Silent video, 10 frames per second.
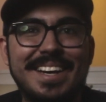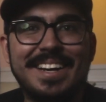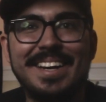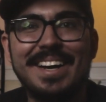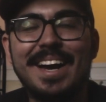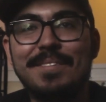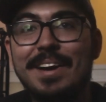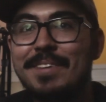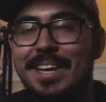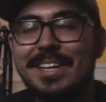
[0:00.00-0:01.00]

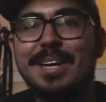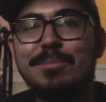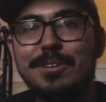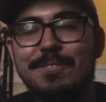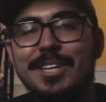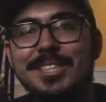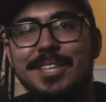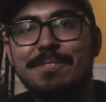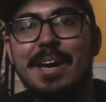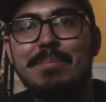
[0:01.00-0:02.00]
had a couple of funny
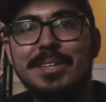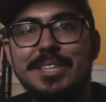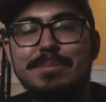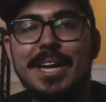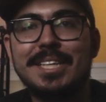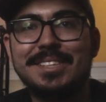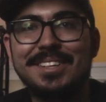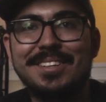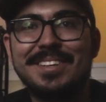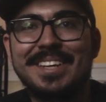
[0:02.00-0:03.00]
stuff happen this past year,